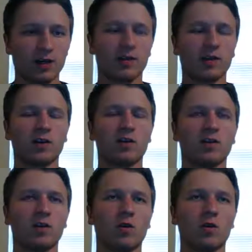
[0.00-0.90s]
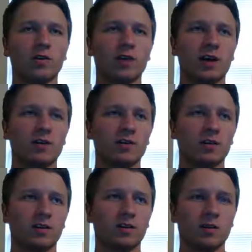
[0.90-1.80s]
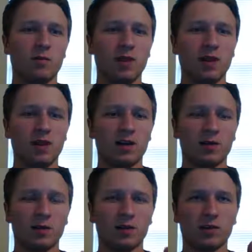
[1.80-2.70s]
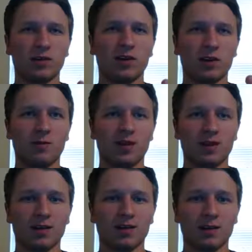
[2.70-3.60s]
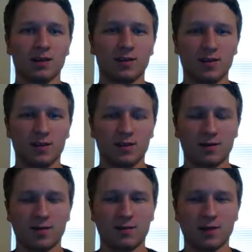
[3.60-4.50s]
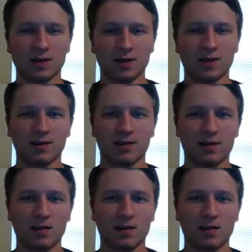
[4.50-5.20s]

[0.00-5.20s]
Yeah, so the quartiles are the medians between the medians. That makes sense.